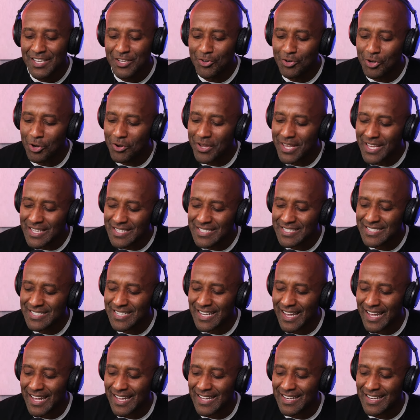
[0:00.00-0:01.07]
You know, he
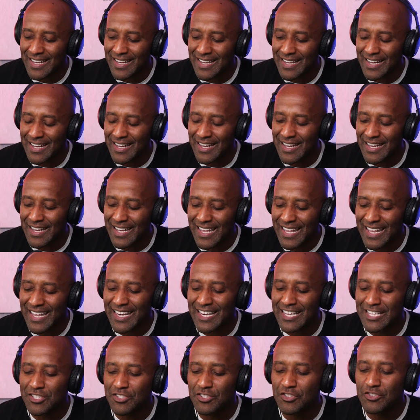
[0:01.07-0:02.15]
said
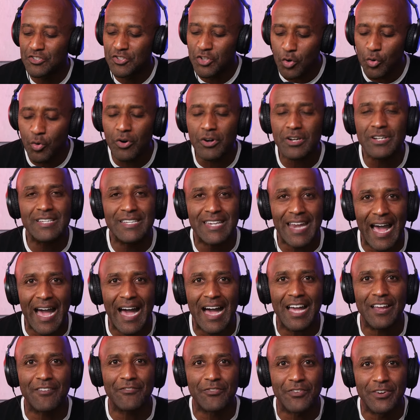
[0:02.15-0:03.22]
it is do or
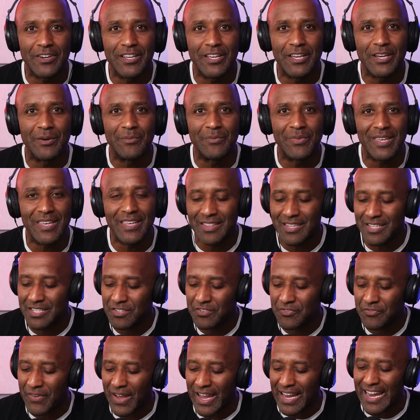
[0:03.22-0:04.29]
die for him in
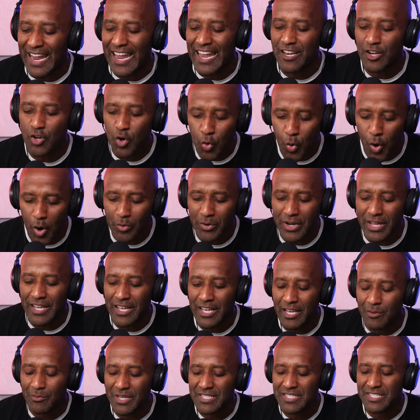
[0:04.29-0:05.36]
this fight. And quoting
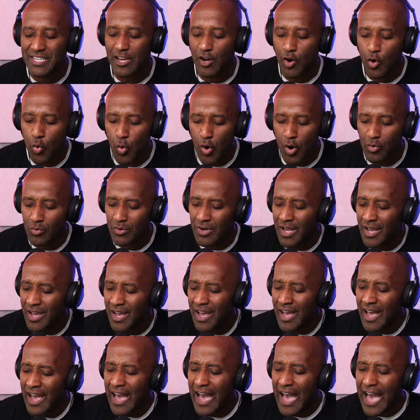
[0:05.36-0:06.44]
him, he said, quote,
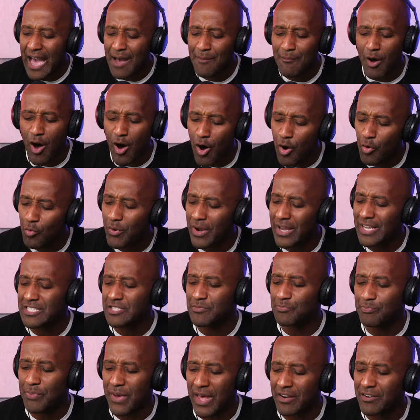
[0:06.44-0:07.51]
"I'm
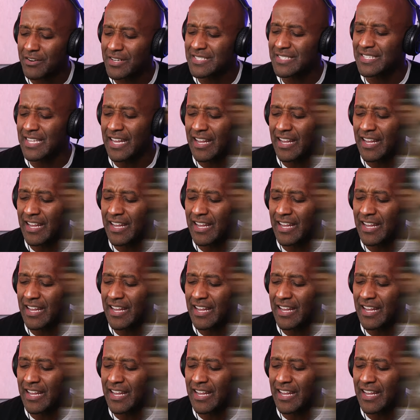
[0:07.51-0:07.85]
always better as